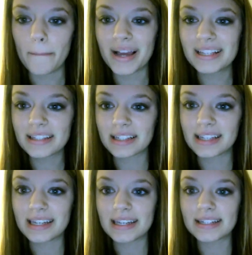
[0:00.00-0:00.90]

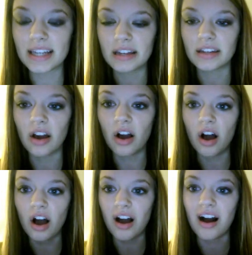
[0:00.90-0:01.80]
basically you turn your
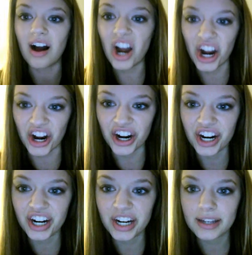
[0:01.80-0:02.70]
R
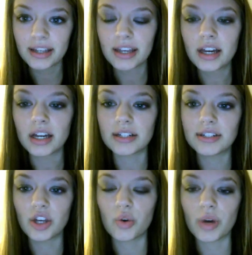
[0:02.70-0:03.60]

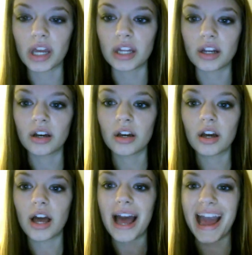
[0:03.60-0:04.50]
into an
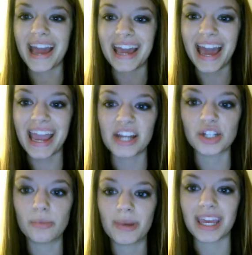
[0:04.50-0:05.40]

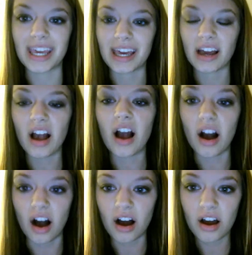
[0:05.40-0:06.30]
AH being
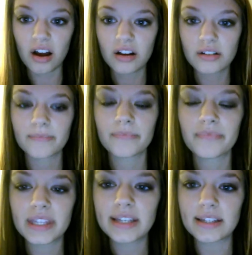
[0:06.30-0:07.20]
ah.
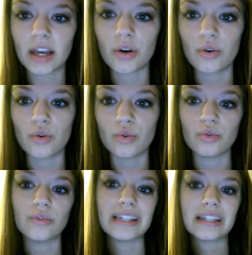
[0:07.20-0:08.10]

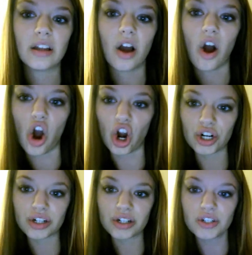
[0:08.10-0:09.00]
So
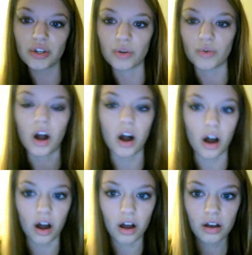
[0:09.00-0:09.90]
R to ah.